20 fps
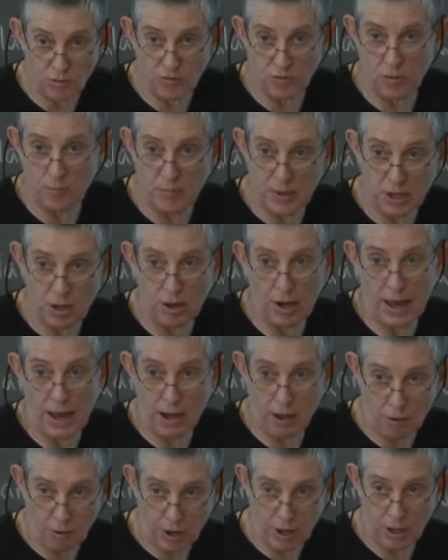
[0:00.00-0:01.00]
over a bigger
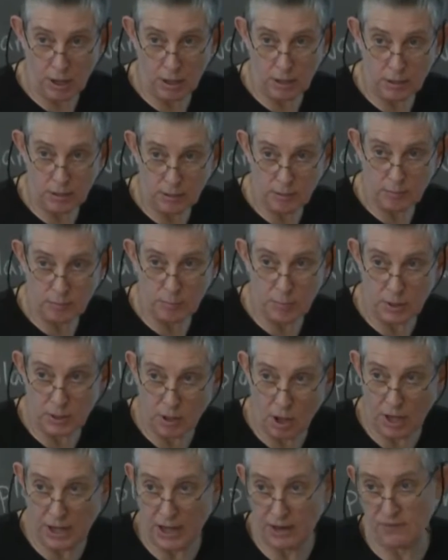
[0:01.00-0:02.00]
area, but
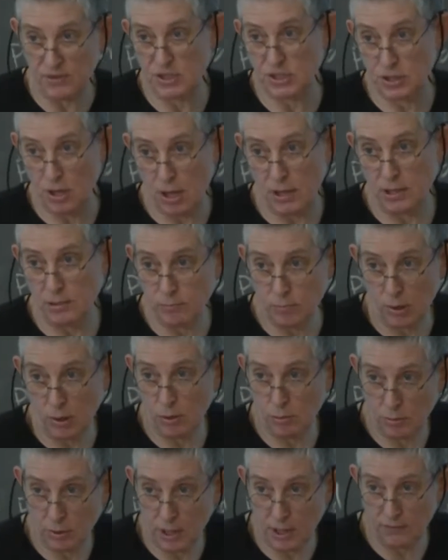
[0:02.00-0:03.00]
not have a solid
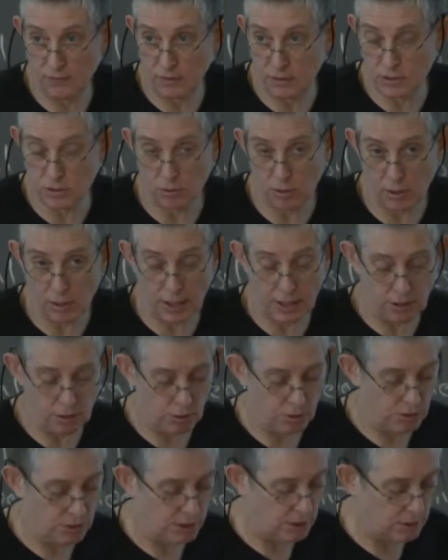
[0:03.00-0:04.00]
bone, have a sort of
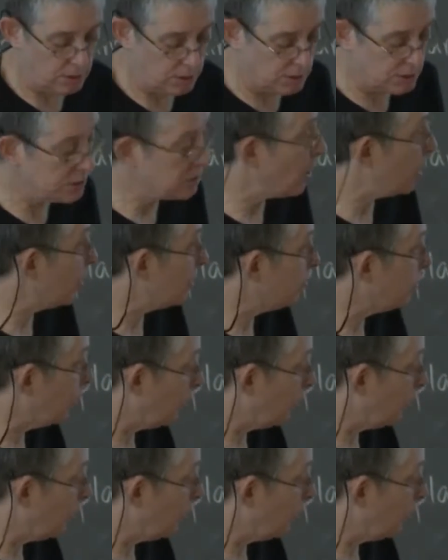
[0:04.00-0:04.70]
lighter thing than the solid